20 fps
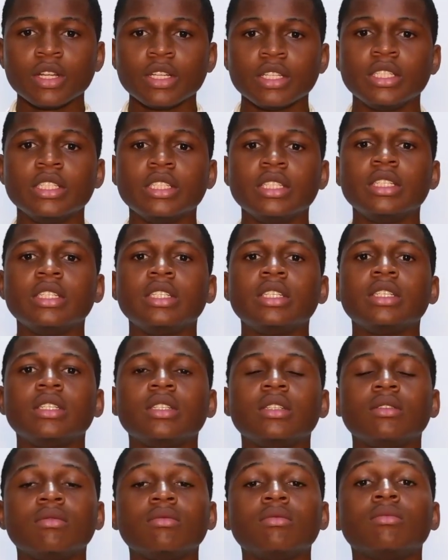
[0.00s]
The
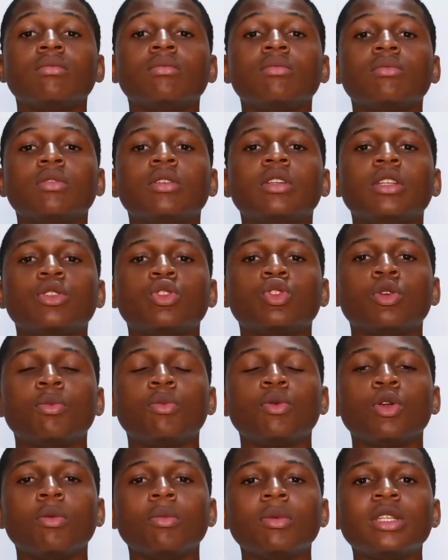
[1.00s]

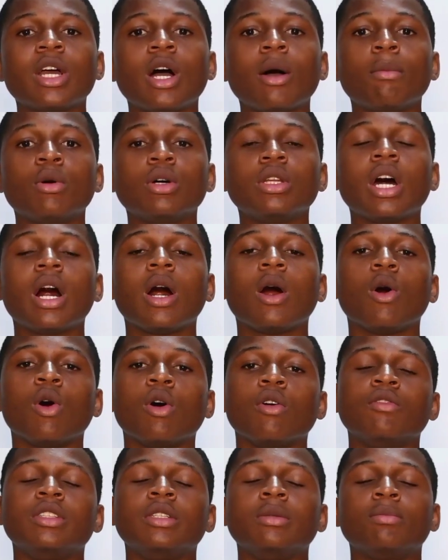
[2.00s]
superior medial border
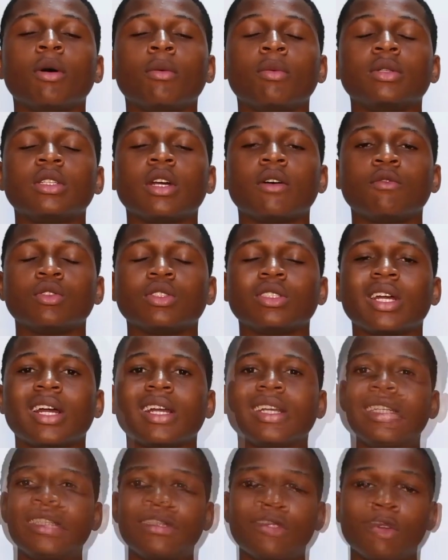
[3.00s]
of the popliteal fossa
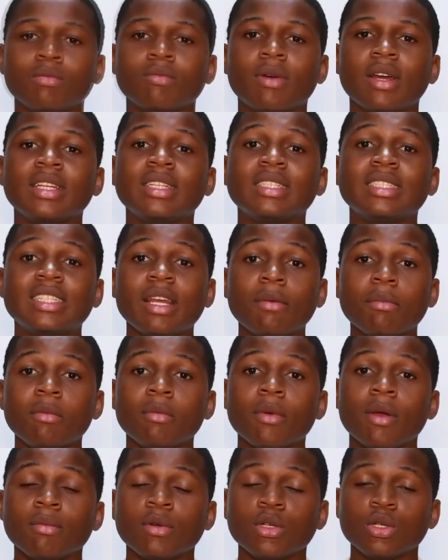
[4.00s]
is formed by the
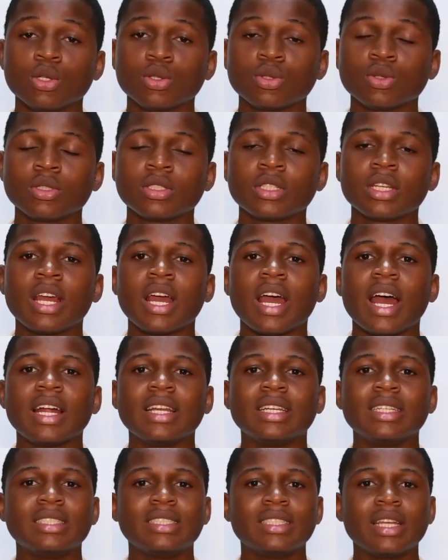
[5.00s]
semimembranosus
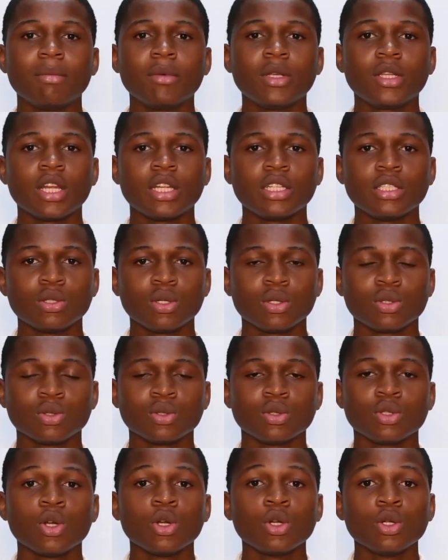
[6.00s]
and the
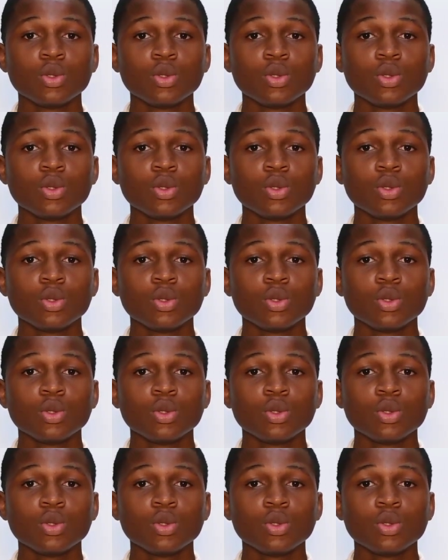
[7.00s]
semitendinosus.